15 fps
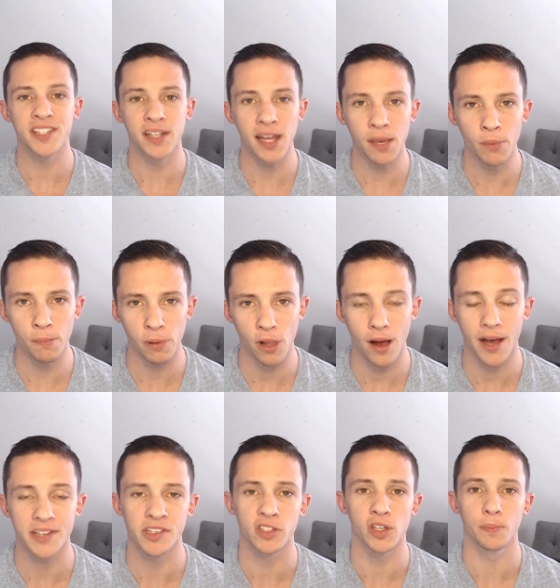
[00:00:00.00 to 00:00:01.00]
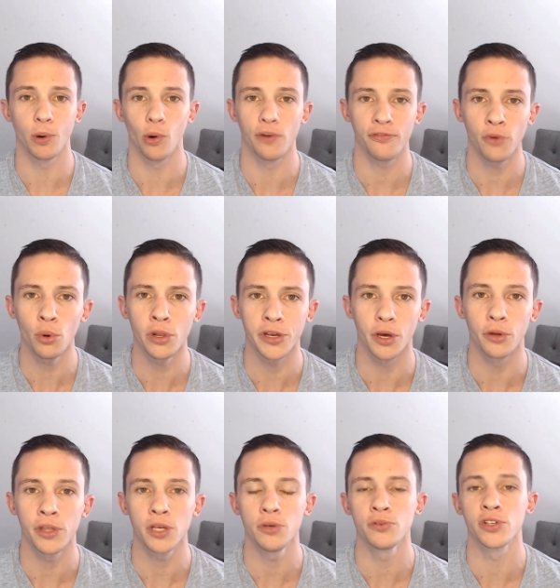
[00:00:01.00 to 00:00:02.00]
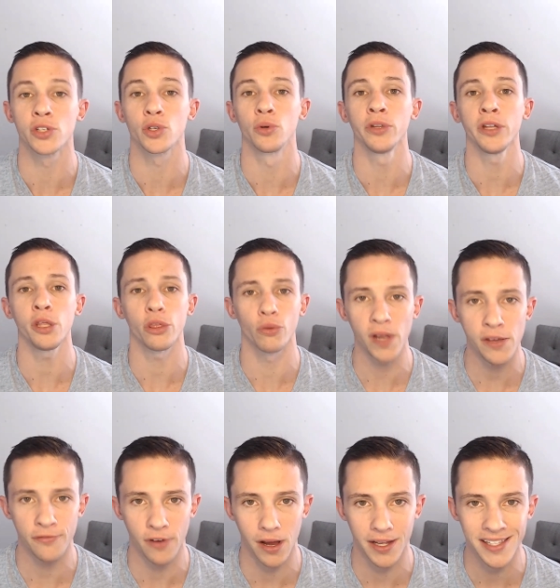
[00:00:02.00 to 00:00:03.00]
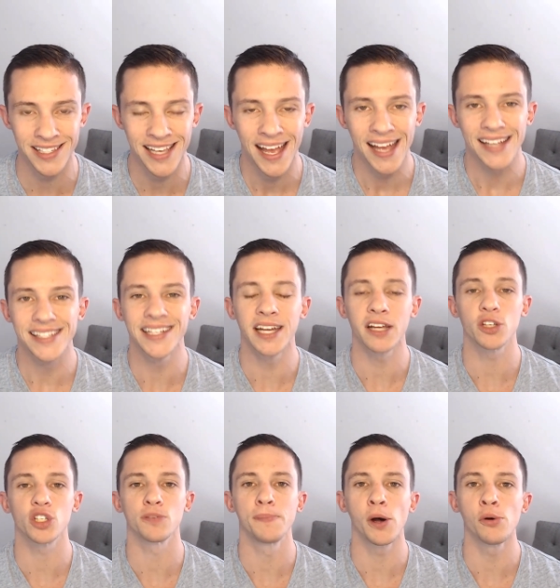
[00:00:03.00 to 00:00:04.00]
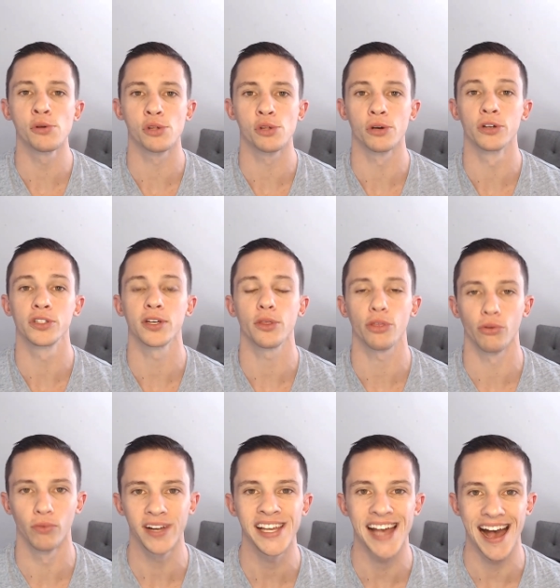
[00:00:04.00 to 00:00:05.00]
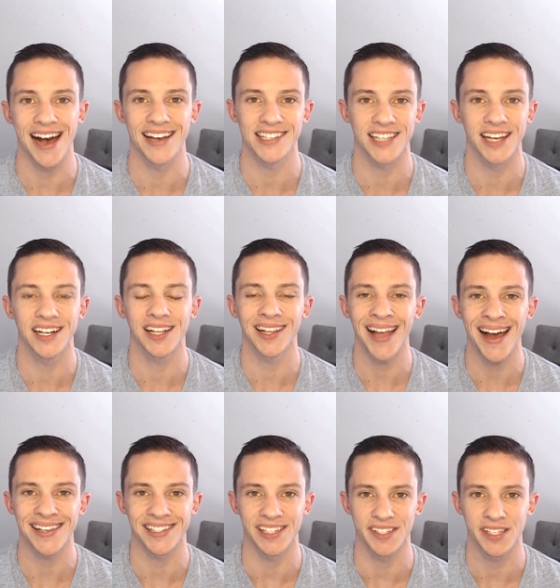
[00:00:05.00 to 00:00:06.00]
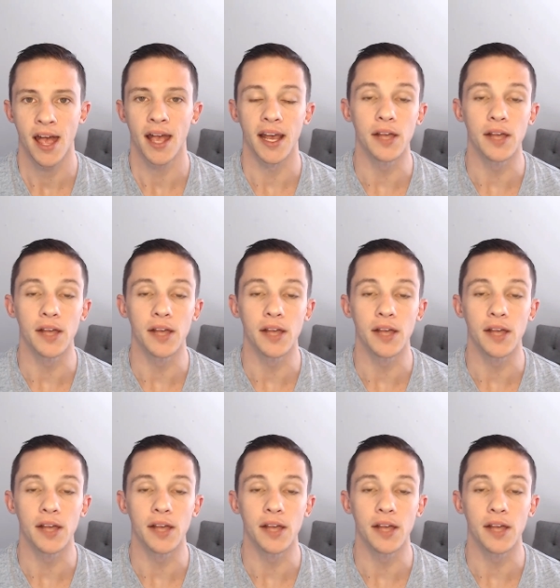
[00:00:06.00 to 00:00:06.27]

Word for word: the name implies, it's a portfolio that uses only three funds to get exposure to three asset classes.